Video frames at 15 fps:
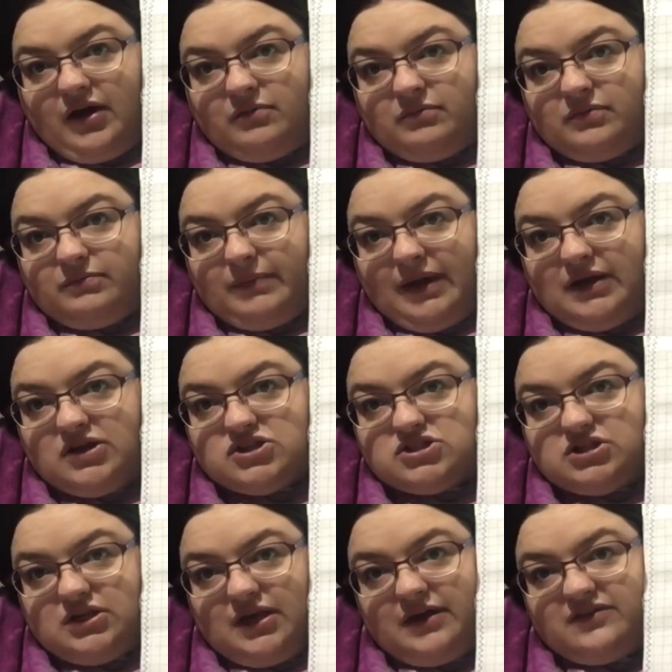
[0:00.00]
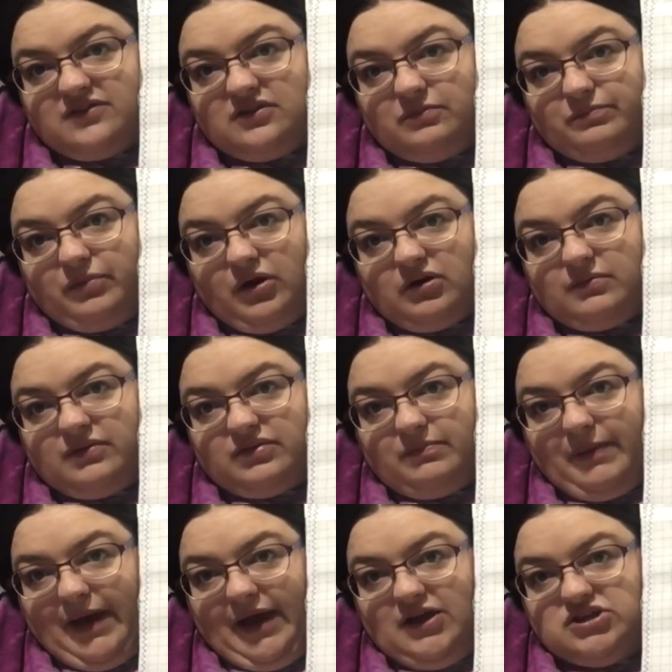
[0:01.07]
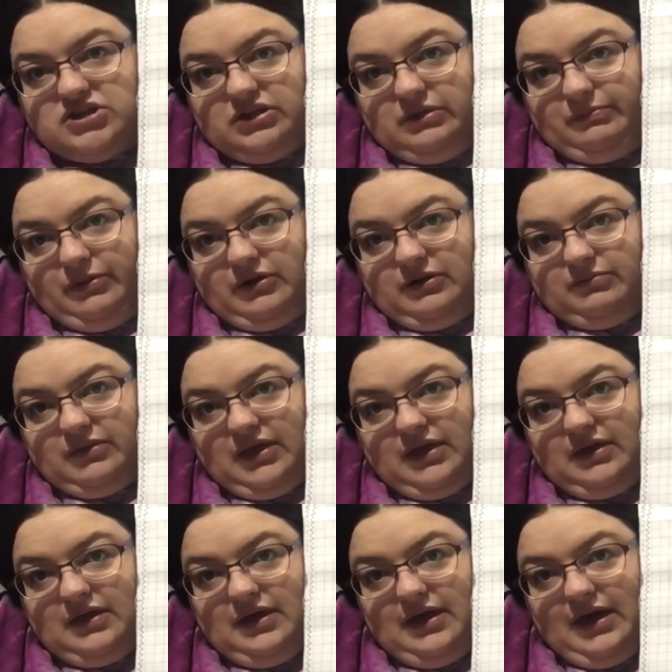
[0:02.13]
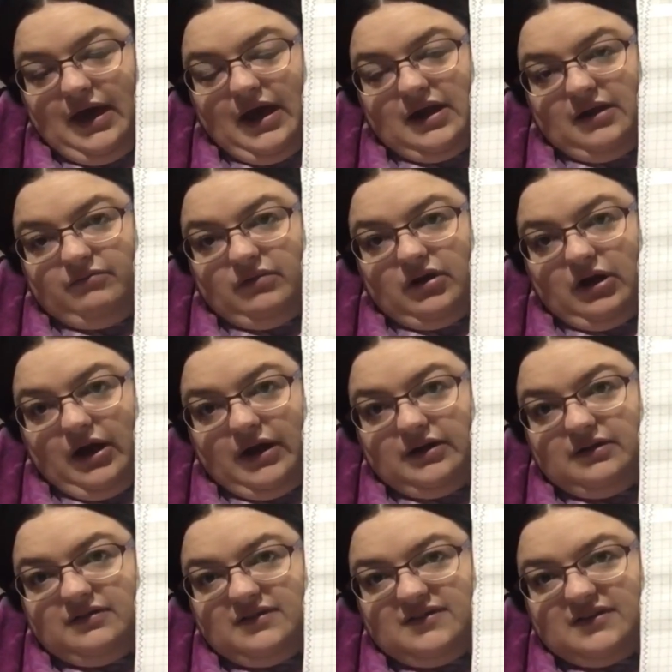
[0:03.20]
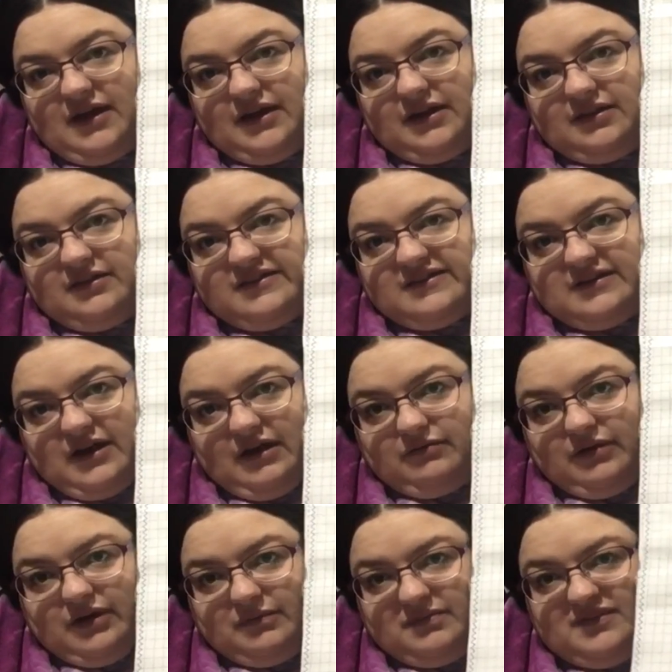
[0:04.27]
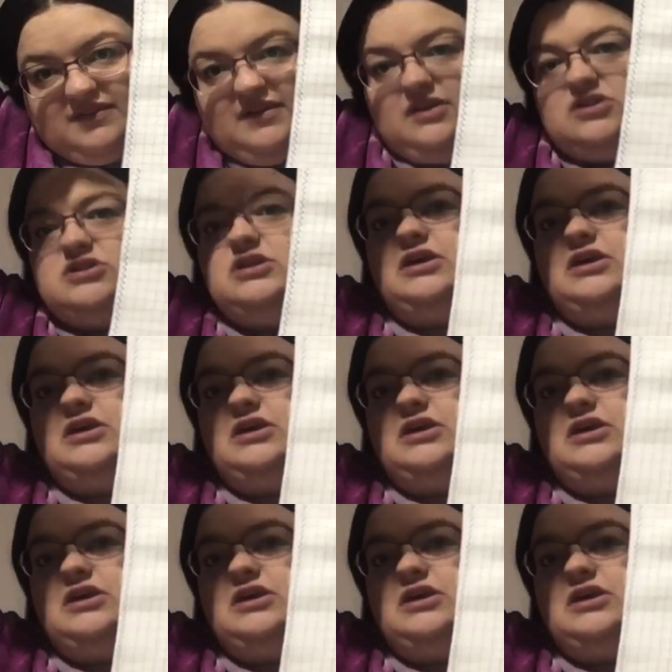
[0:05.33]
managed to get to the bottom of the page at the bottom there. And I'm kind of deciding this time when I'm stitching